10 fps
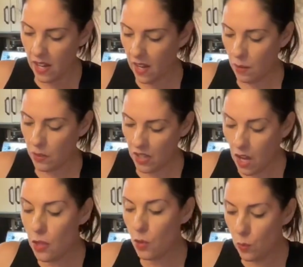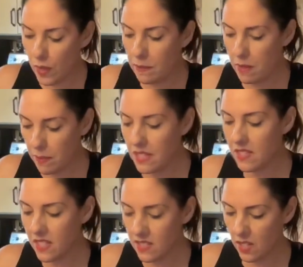with other women
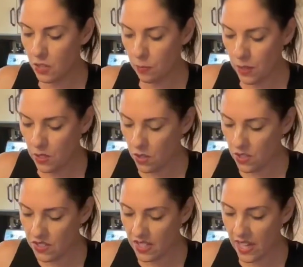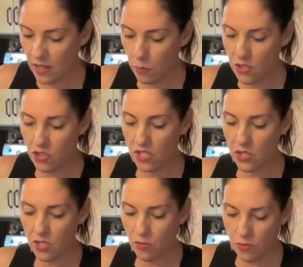business entrepreneurs, and it was just
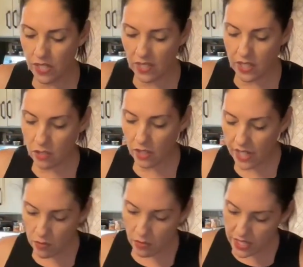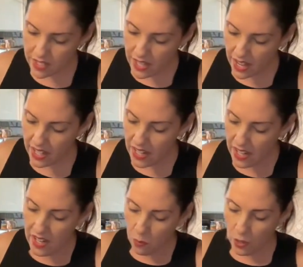a really great reset
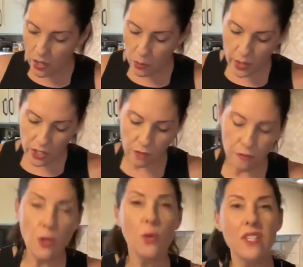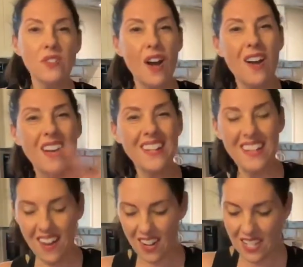where we could focus on
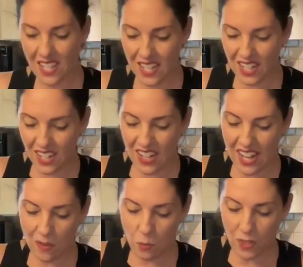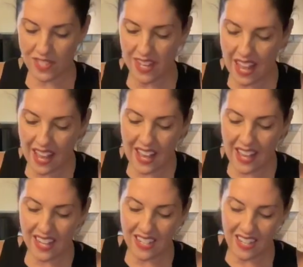our year and what's
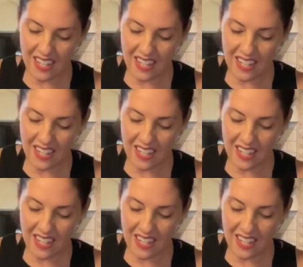ahead